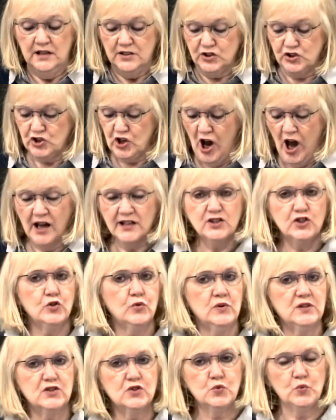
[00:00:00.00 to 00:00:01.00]

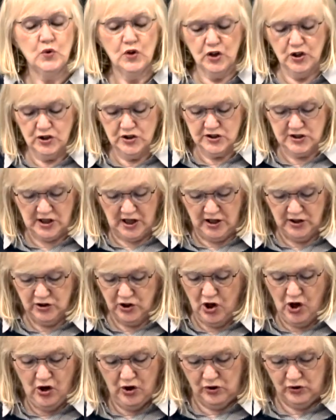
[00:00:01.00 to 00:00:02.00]
Joshua's words
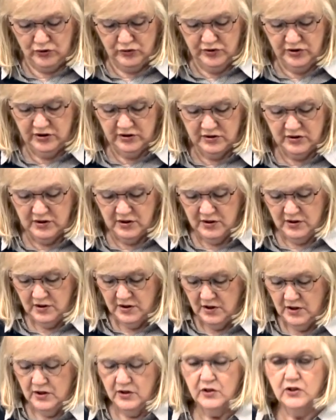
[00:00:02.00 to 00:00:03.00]
alone
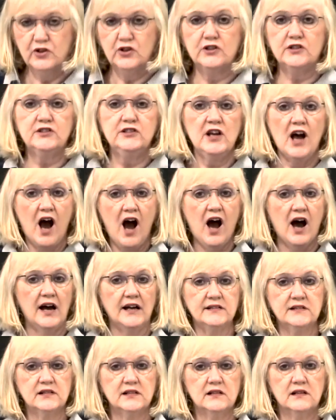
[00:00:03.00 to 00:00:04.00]
could
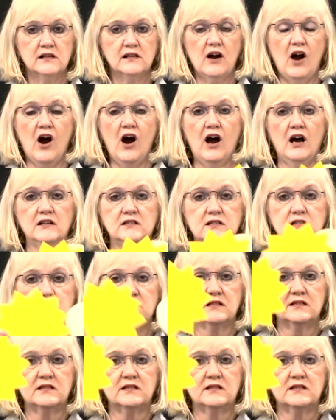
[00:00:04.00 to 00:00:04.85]
not cause the